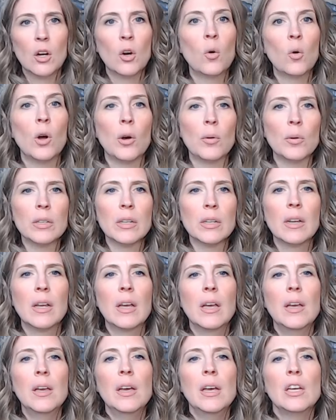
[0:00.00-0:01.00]
Quote
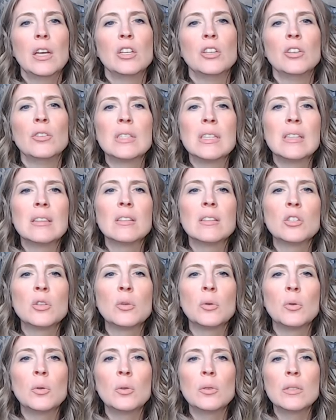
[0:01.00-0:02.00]
Using the
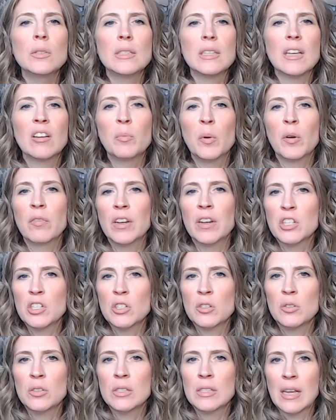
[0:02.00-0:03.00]
tools of
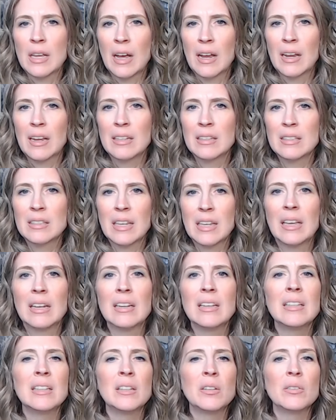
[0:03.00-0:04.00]
professional science
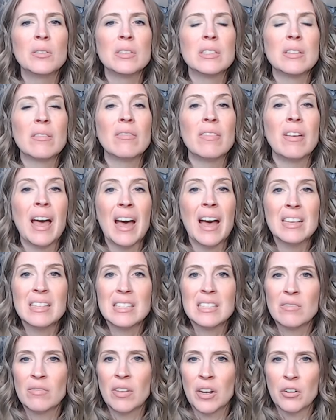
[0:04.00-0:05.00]
and Hill's
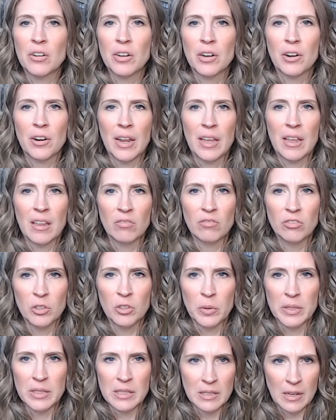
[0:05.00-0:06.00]
vast veterinary
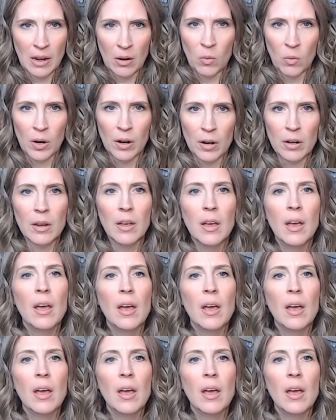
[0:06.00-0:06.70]
influence network,